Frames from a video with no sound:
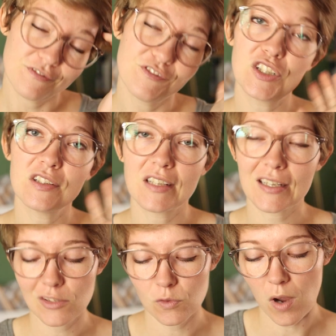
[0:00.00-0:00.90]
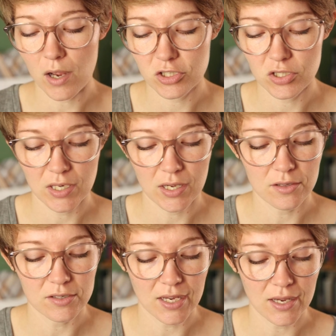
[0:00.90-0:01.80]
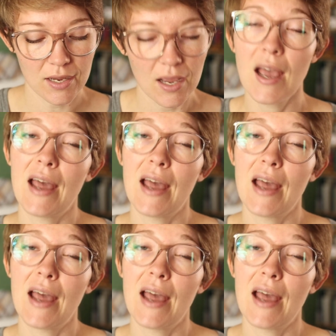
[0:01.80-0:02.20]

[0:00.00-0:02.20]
feeling like a swatch the other day.